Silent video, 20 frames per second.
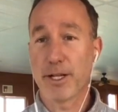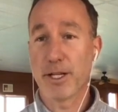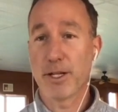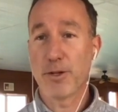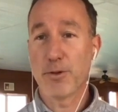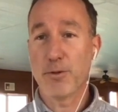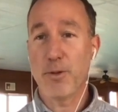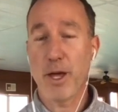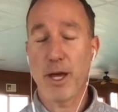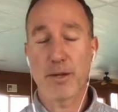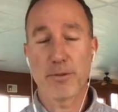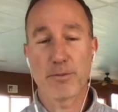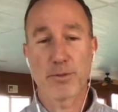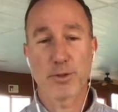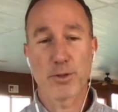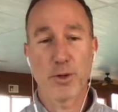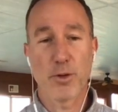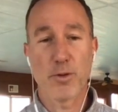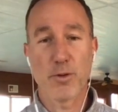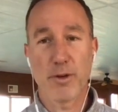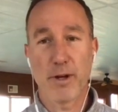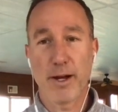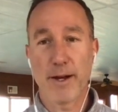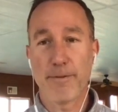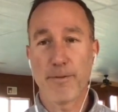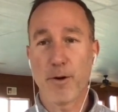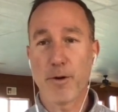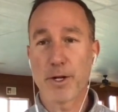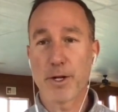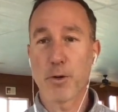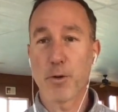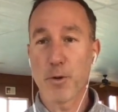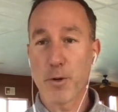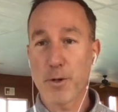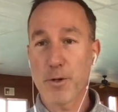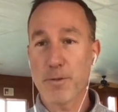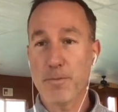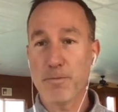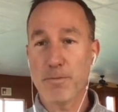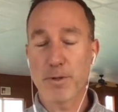I need to do that. So I've already
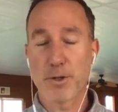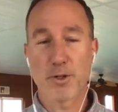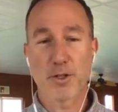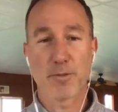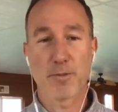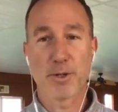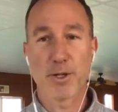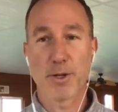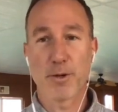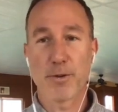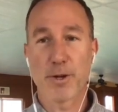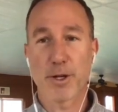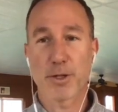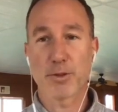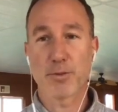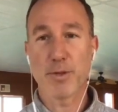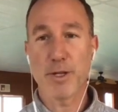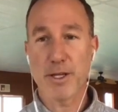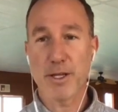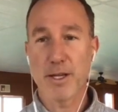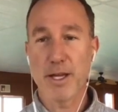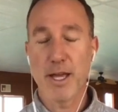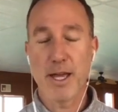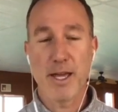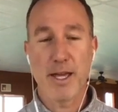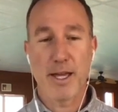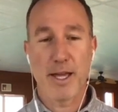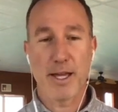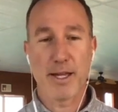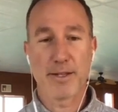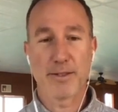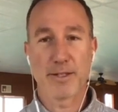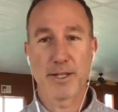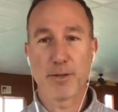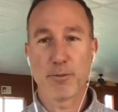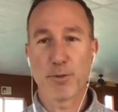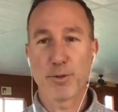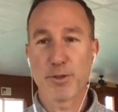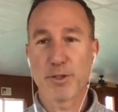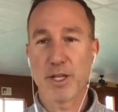ordered them. They should be here next week, and
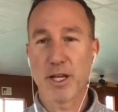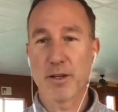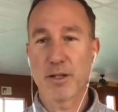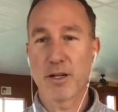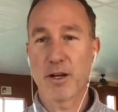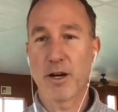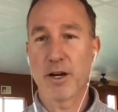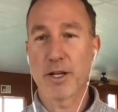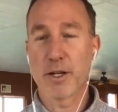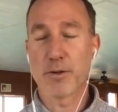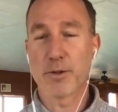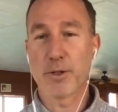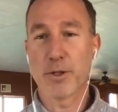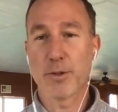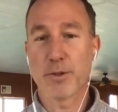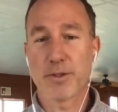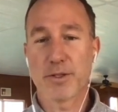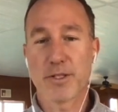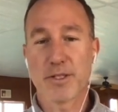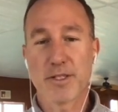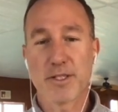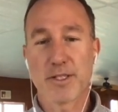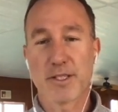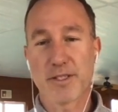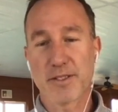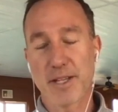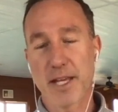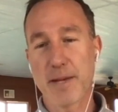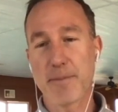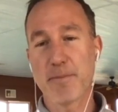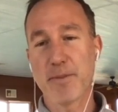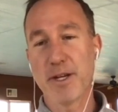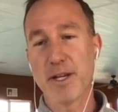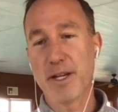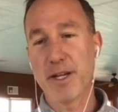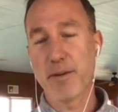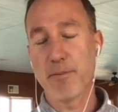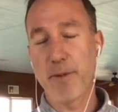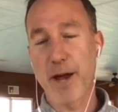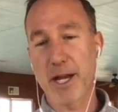uh, we'll see how the audio goes. This is the same
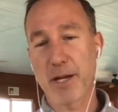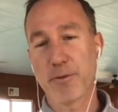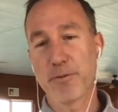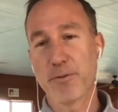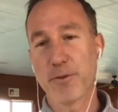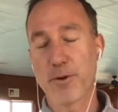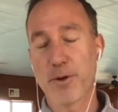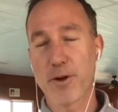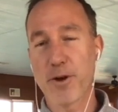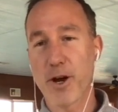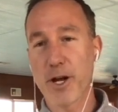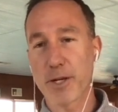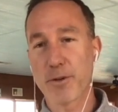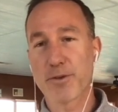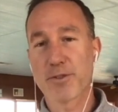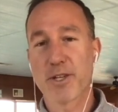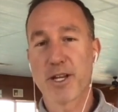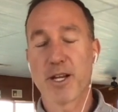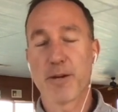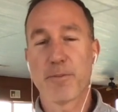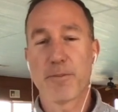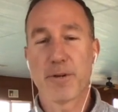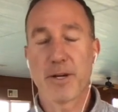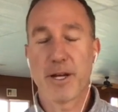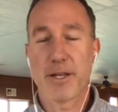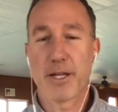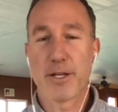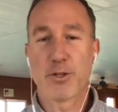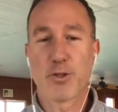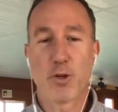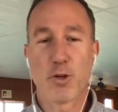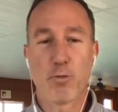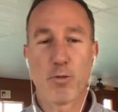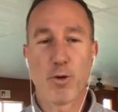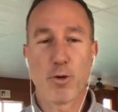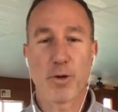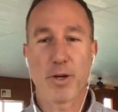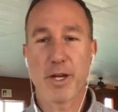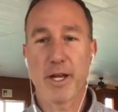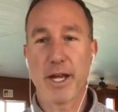microphone and audio setup uh, that Joe
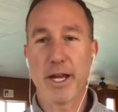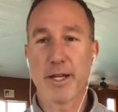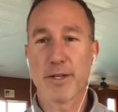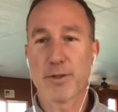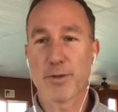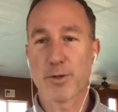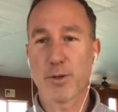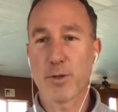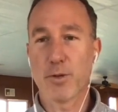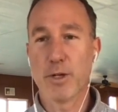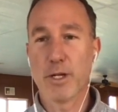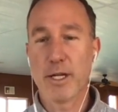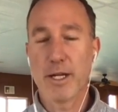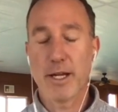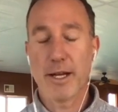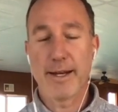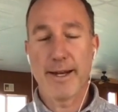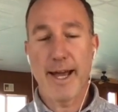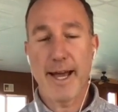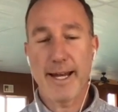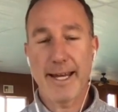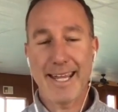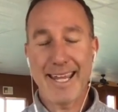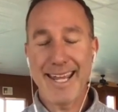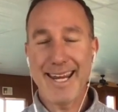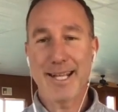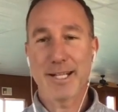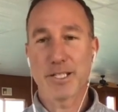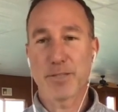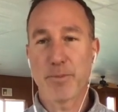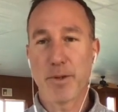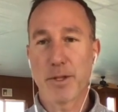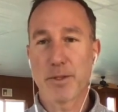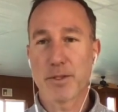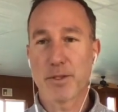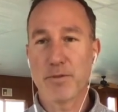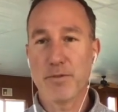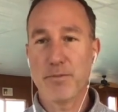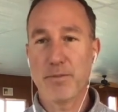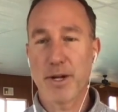Rogan has. So not
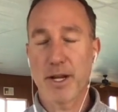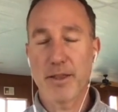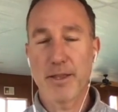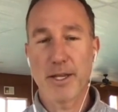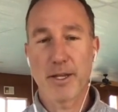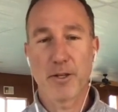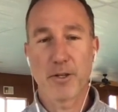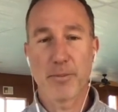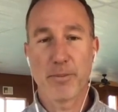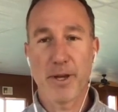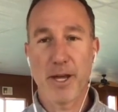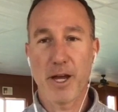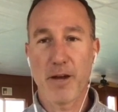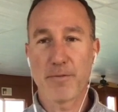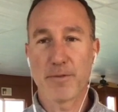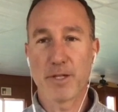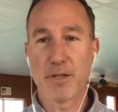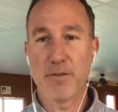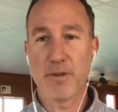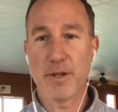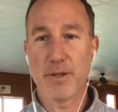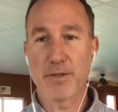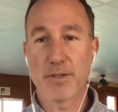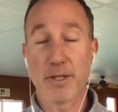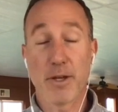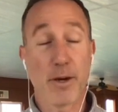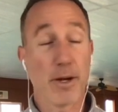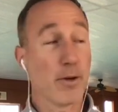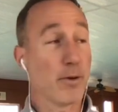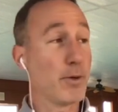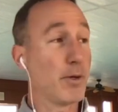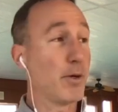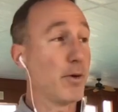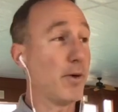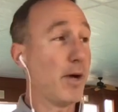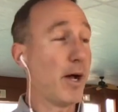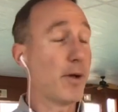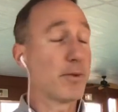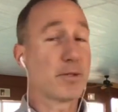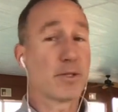inexpensive, but I think it'll pay off dividends. Now I don't
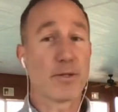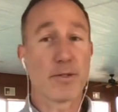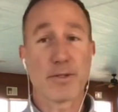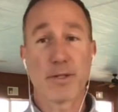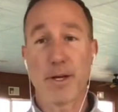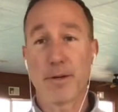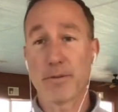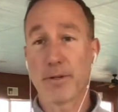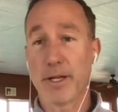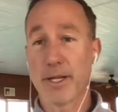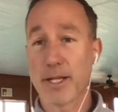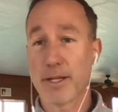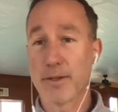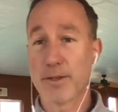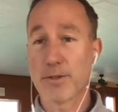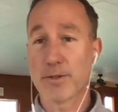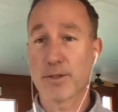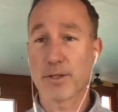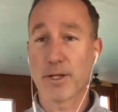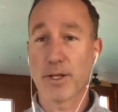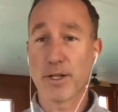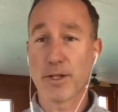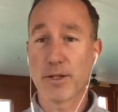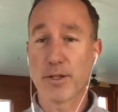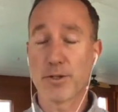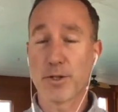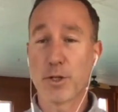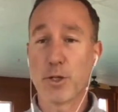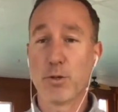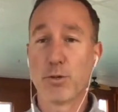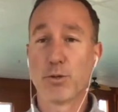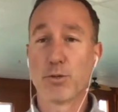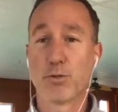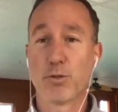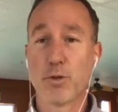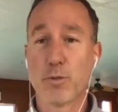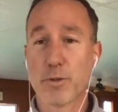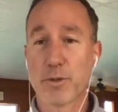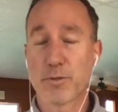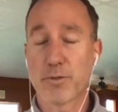know how it's going to sound like in this uh, this huge
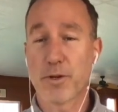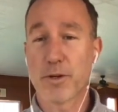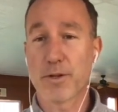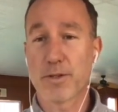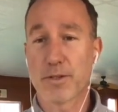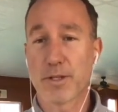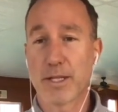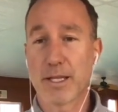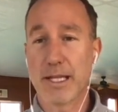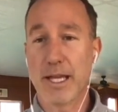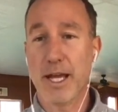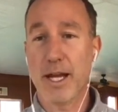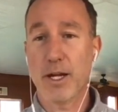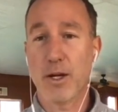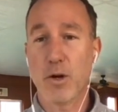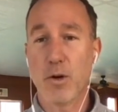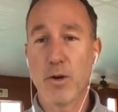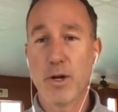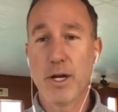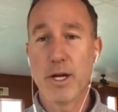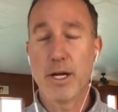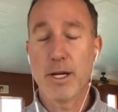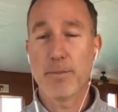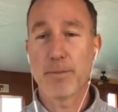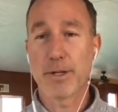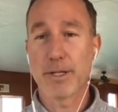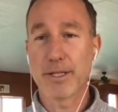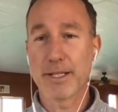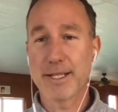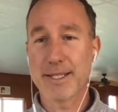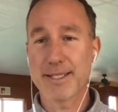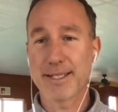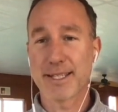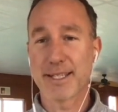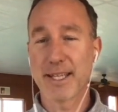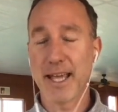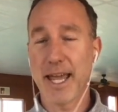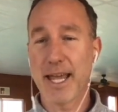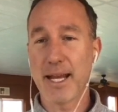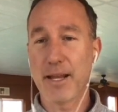room as far as like the echo, but at least the
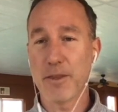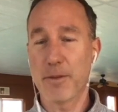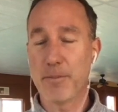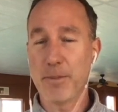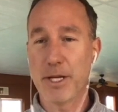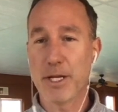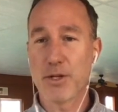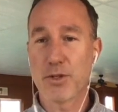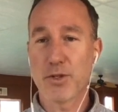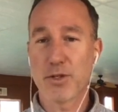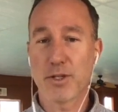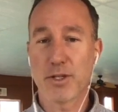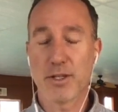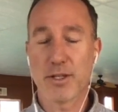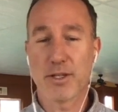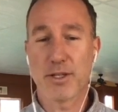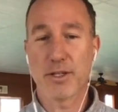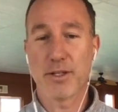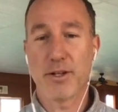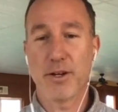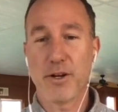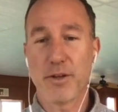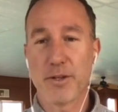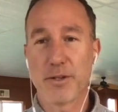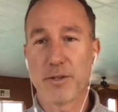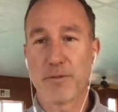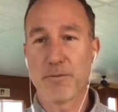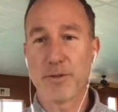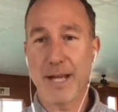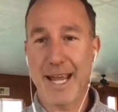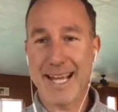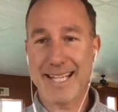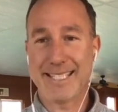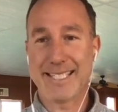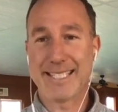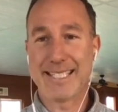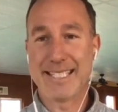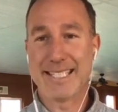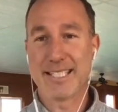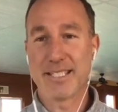gain and the pitch and uh, all the different
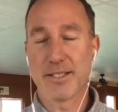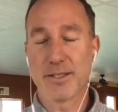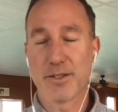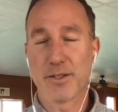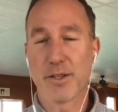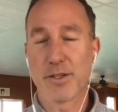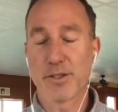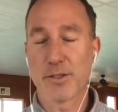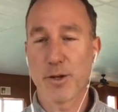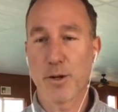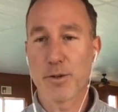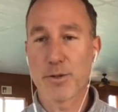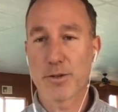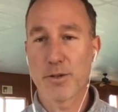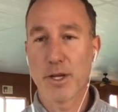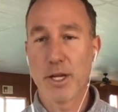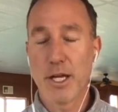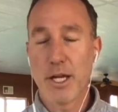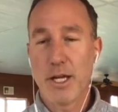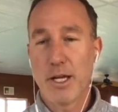S's and the SARS.